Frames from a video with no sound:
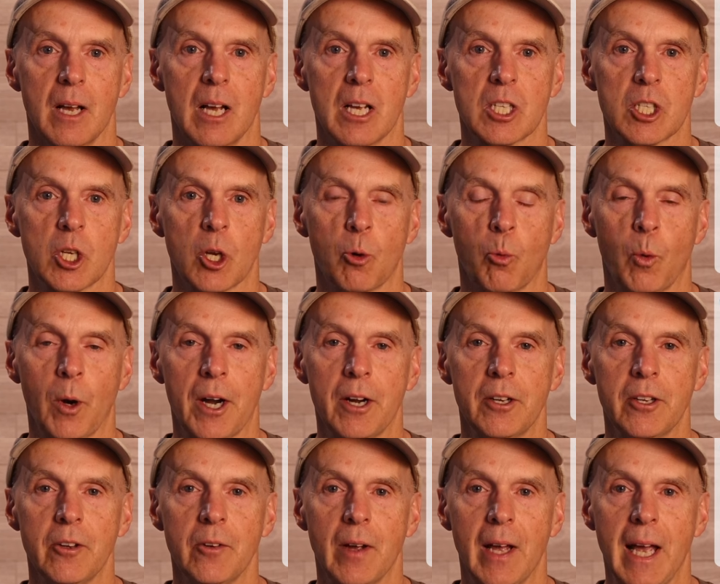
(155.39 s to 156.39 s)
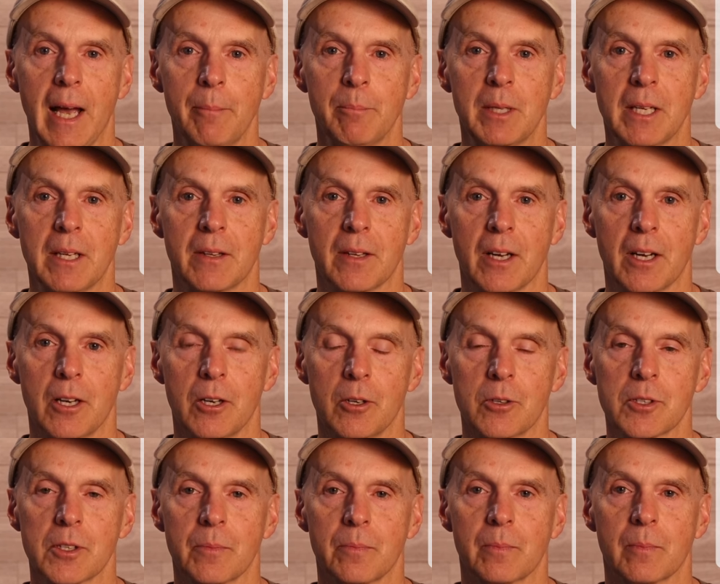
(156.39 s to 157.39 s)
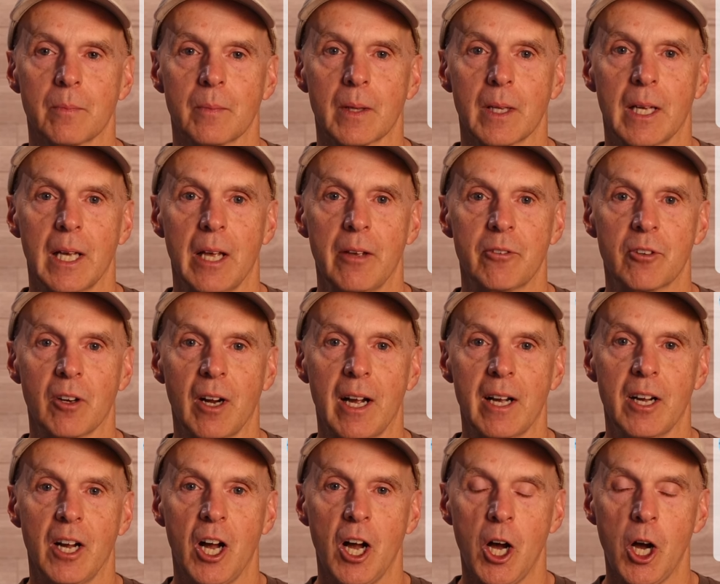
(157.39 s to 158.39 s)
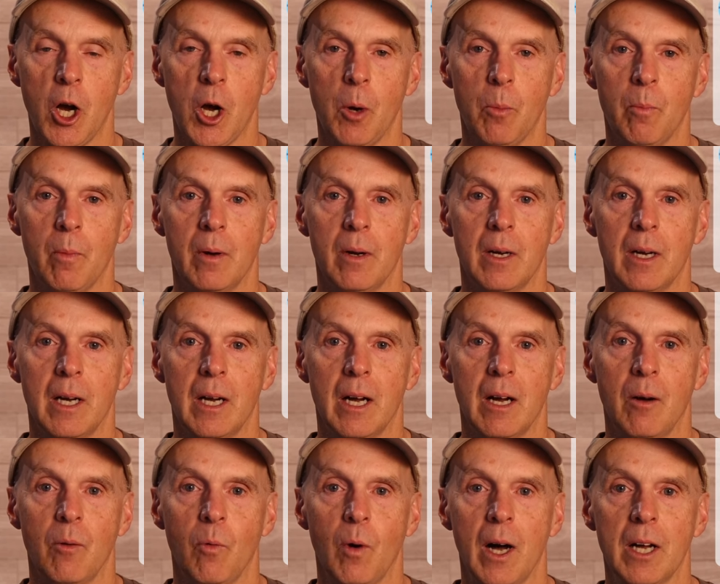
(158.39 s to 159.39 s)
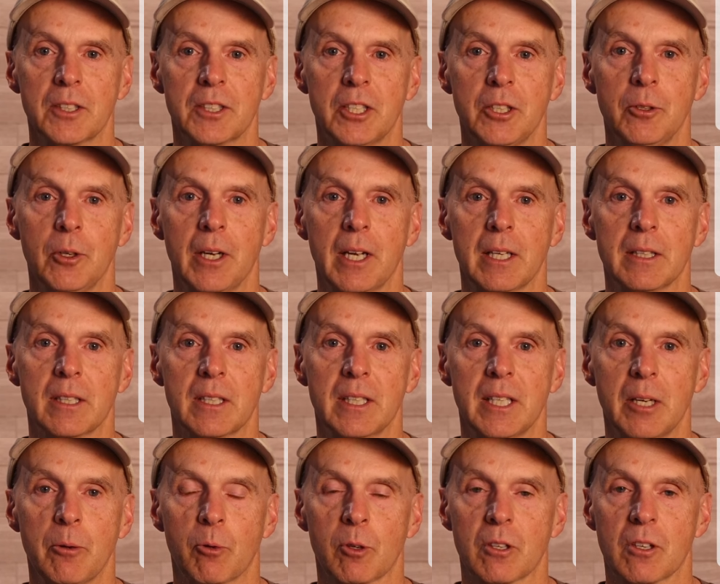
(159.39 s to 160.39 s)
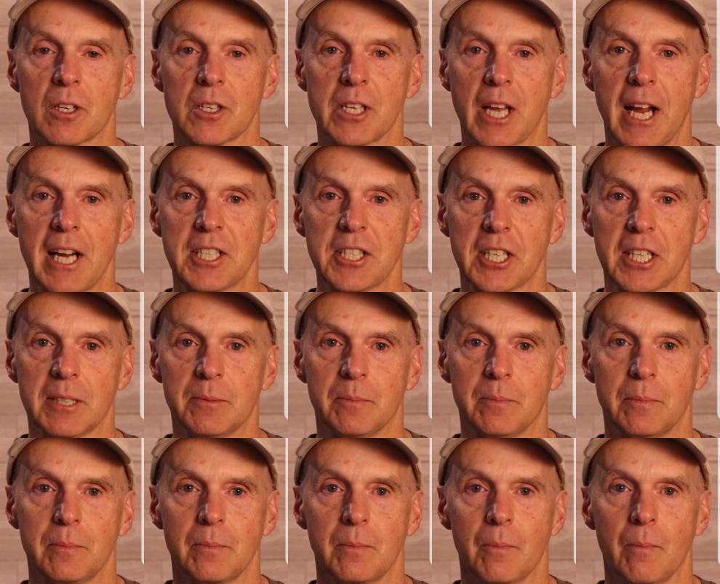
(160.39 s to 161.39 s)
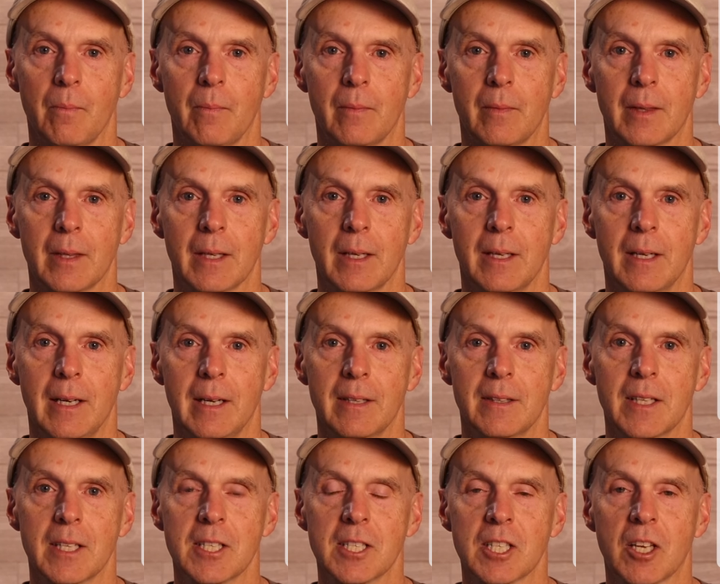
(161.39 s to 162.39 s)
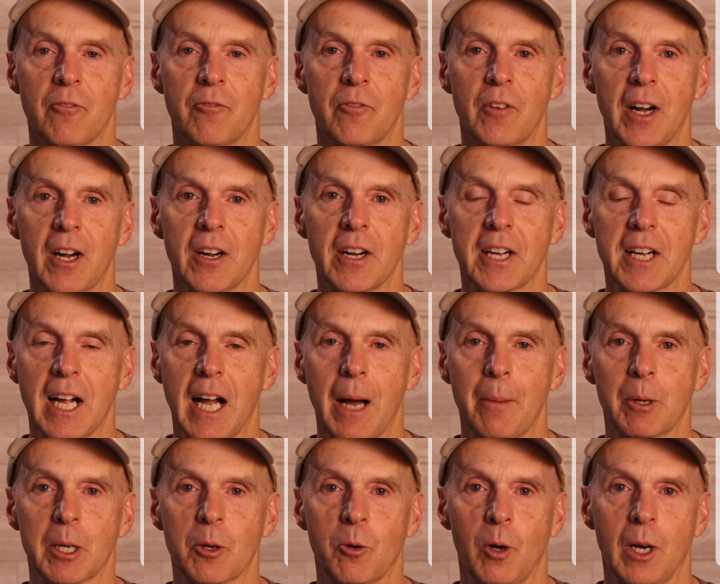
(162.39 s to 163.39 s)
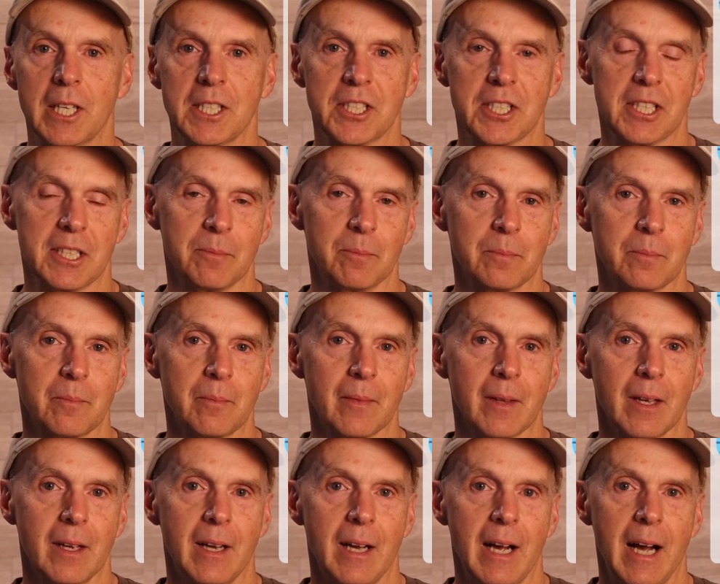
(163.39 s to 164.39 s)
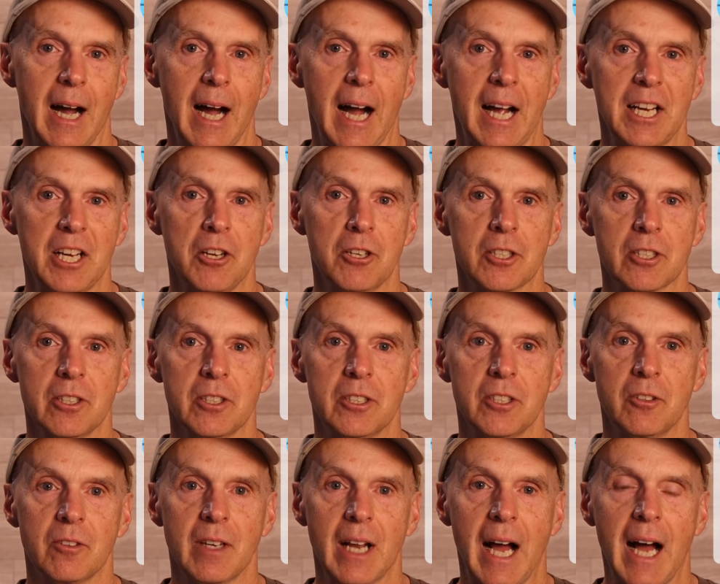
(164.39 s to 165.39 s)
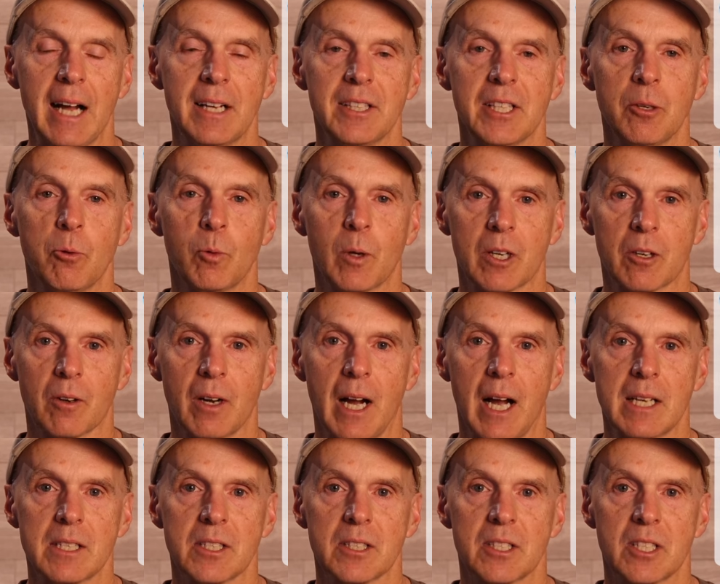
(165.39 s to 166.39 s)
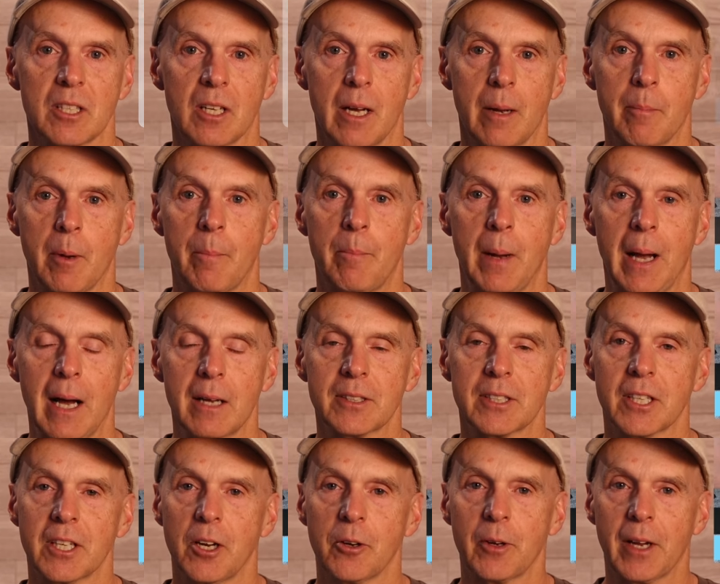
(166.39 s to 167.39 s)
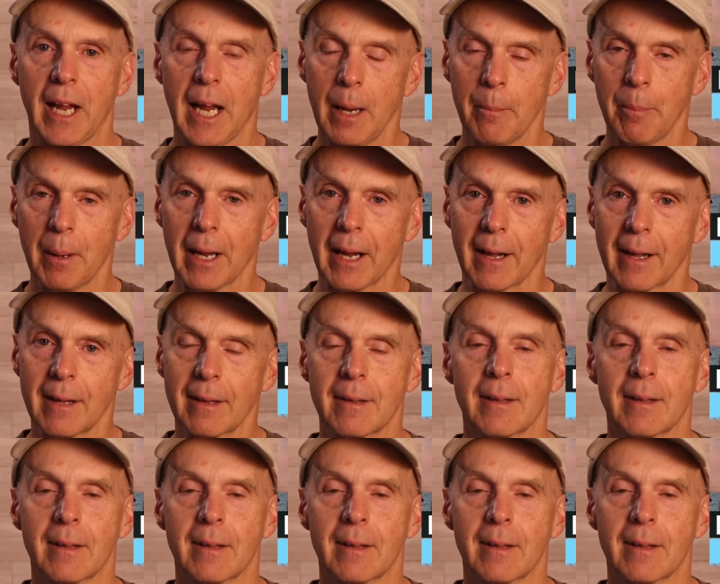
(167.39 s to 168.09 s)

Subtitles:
So where do you empty those if you're at home while doing the dewinterization? This is a very common question. I usually do not dewinterize until I'm about to go camping.